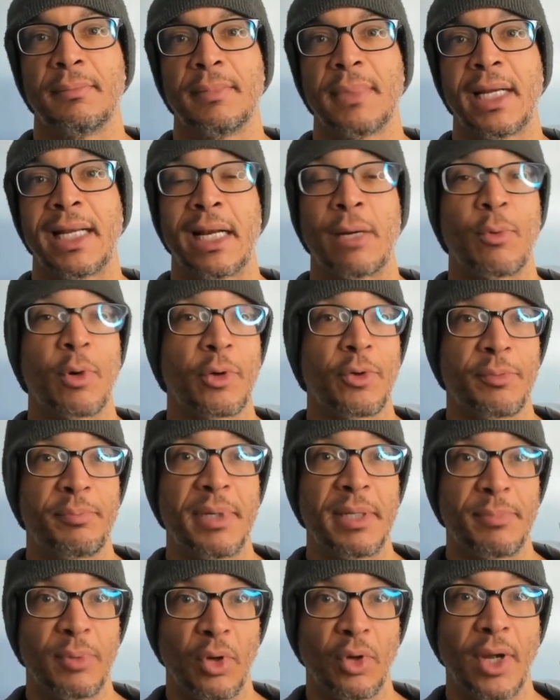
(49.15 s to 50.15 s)
And I work with
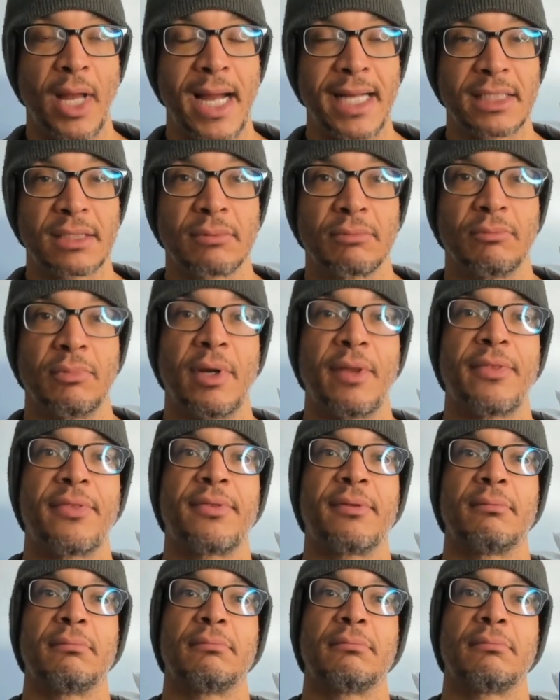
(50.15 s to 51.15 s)
people a lot with
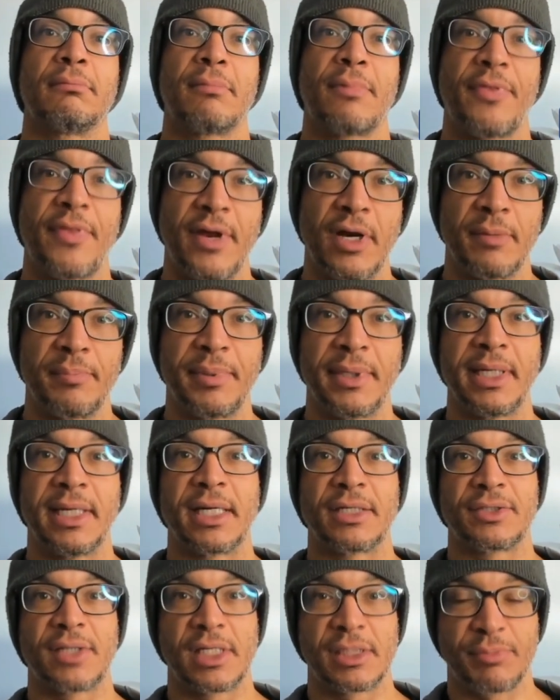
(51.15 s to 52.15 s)
therapy and
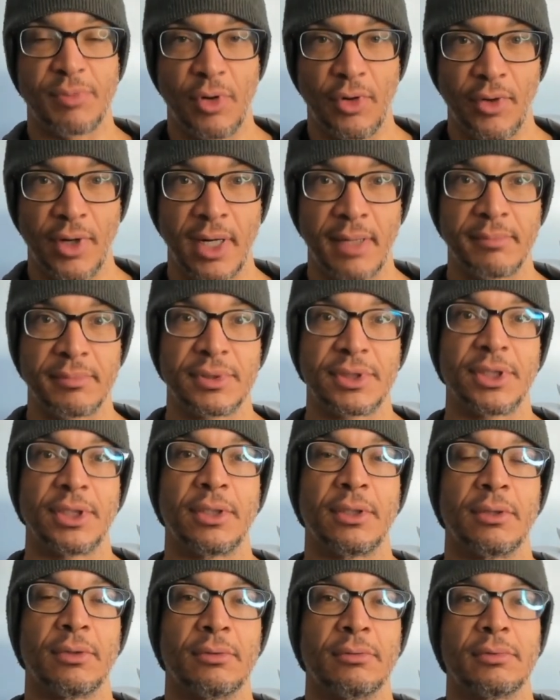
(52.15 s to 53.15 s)
exercise program
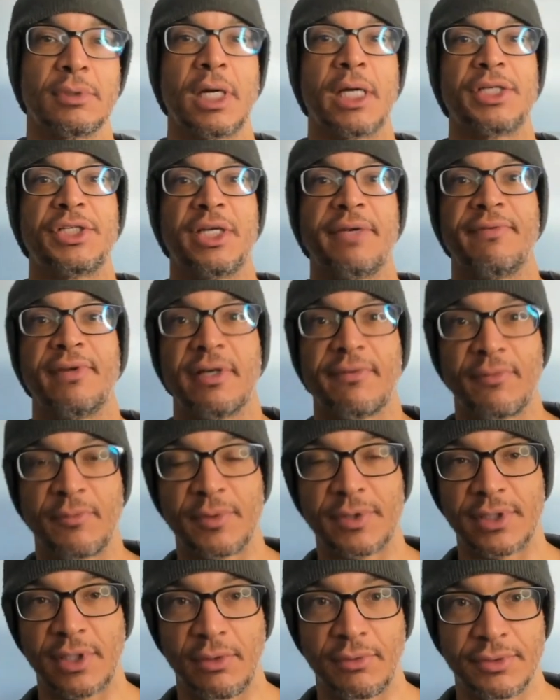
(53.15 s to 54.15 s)
to achieve a different
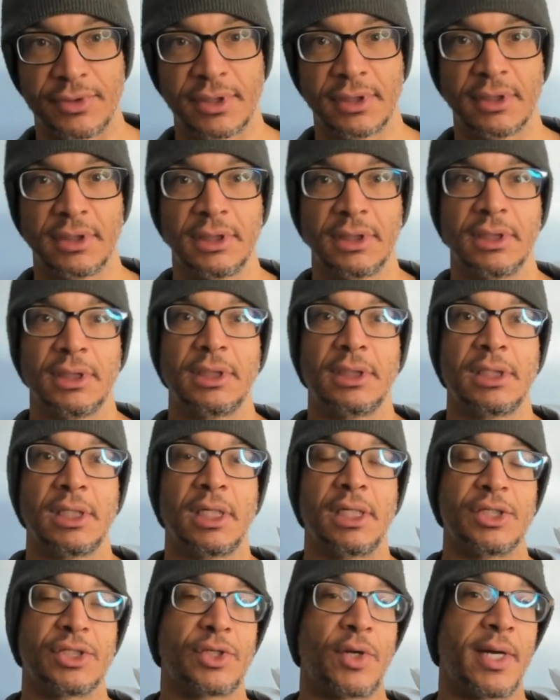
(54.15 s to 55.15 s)
result.
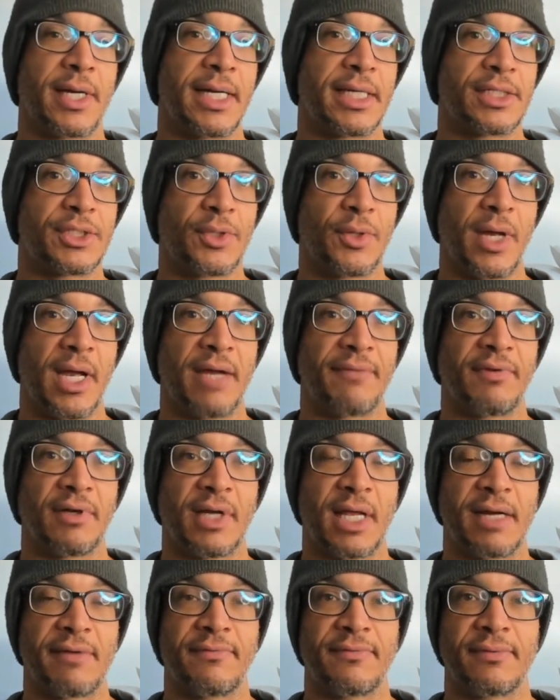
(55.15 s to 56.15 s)
And so I get to have a
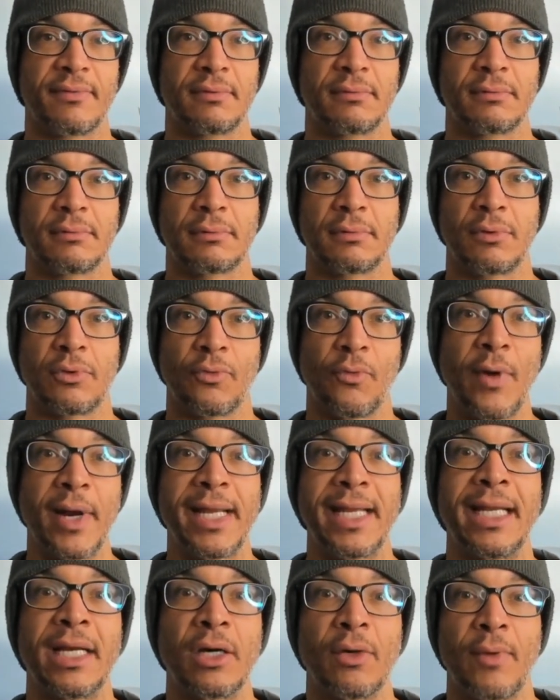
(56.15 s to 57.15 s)
lot of
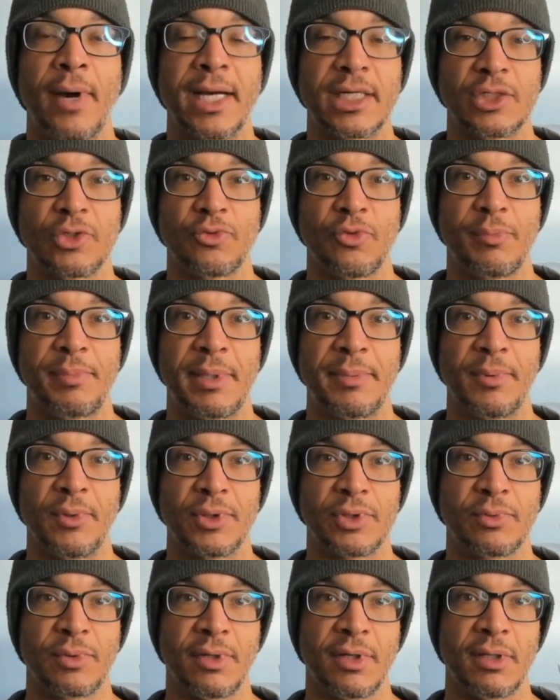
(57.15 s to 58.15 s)
great interactions with people.
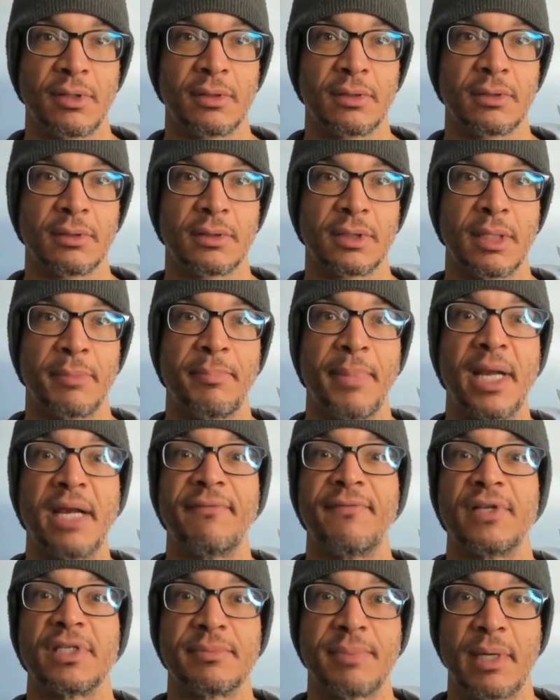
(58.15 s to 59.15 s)
It's one of the
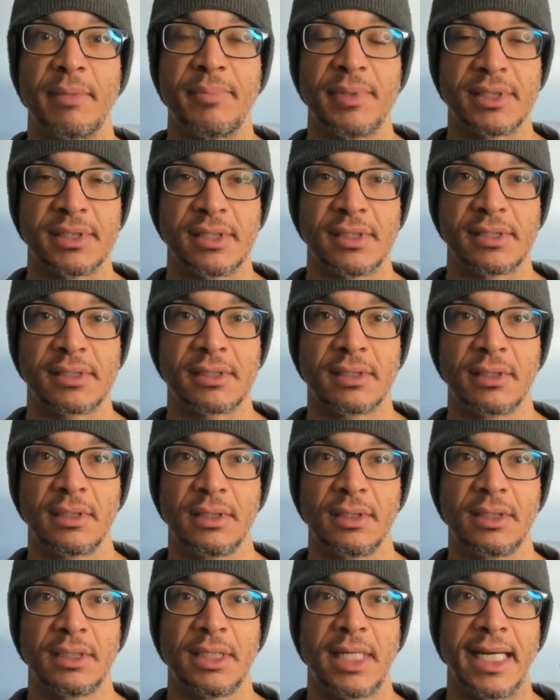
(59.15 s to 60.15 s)
benefits of my business.
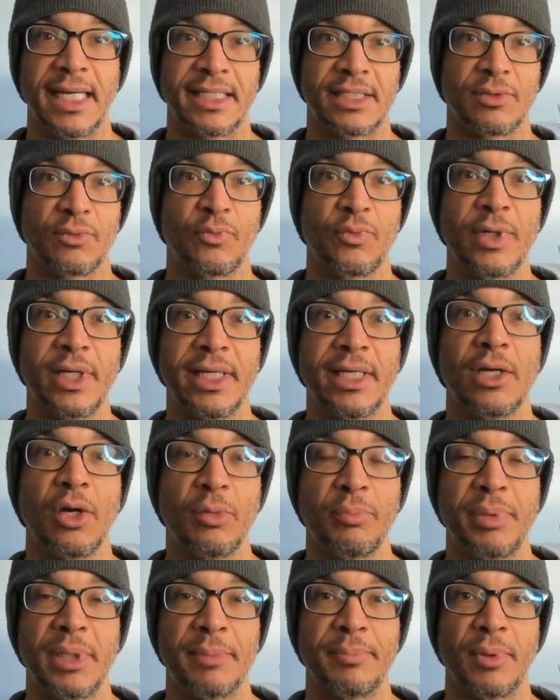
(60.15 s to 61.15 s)
I get to really know
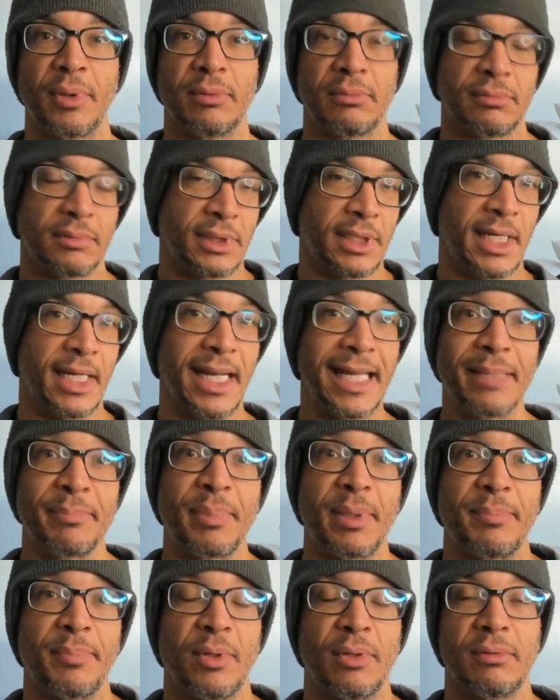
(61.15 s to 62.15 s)
people, and I like
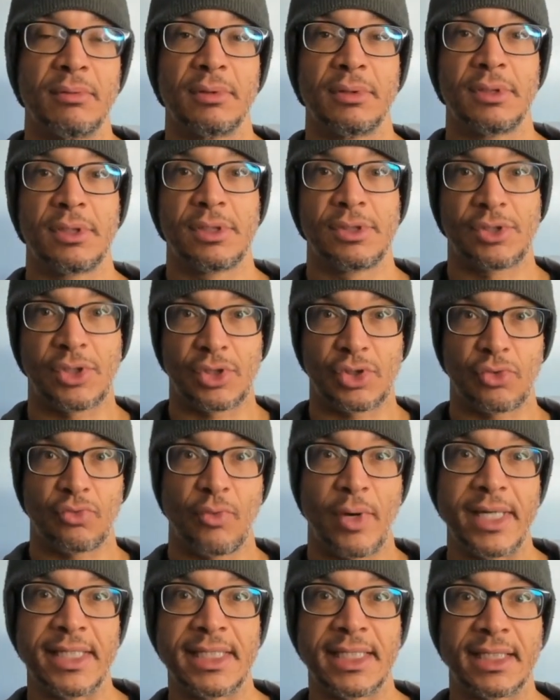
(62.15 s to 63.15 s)
people, so it's
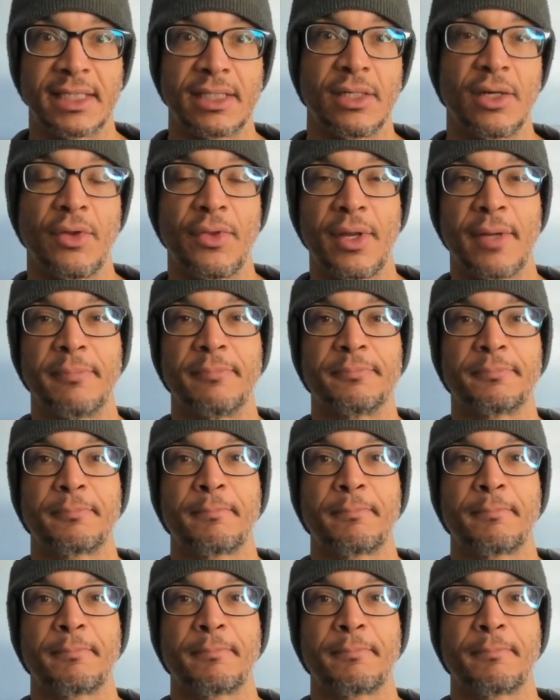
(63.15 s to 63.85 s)
great to get to know them.